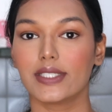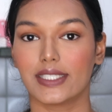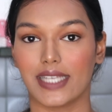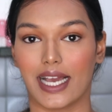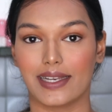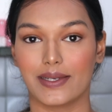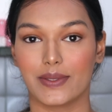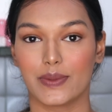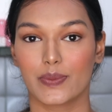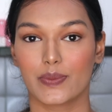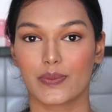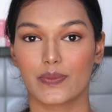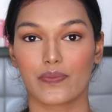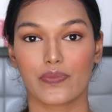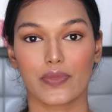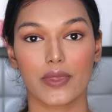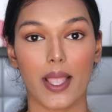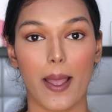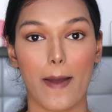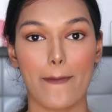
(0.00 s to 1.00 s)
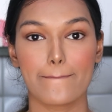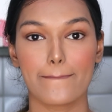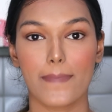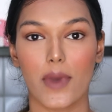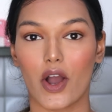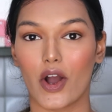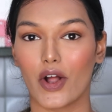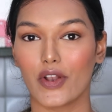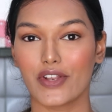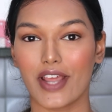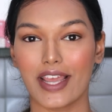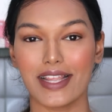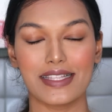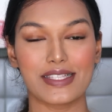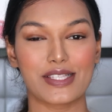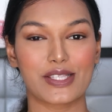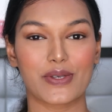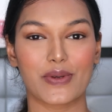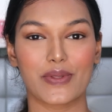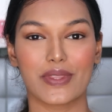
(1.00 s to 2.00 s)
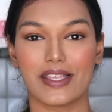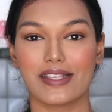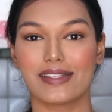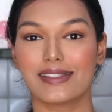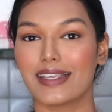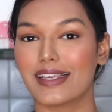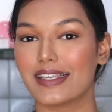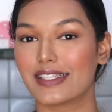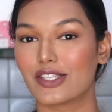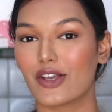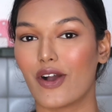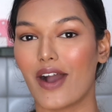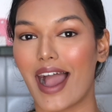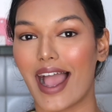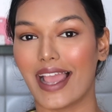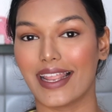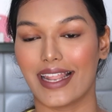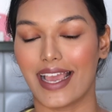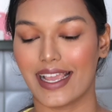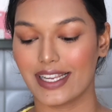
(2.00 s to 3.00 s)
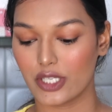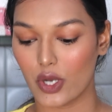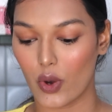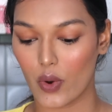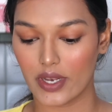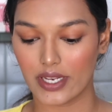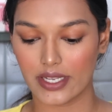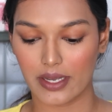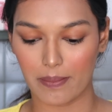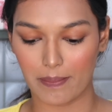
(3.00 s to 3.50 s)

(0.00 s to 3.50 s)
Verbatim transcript: Done. Alright, so this is your highlight all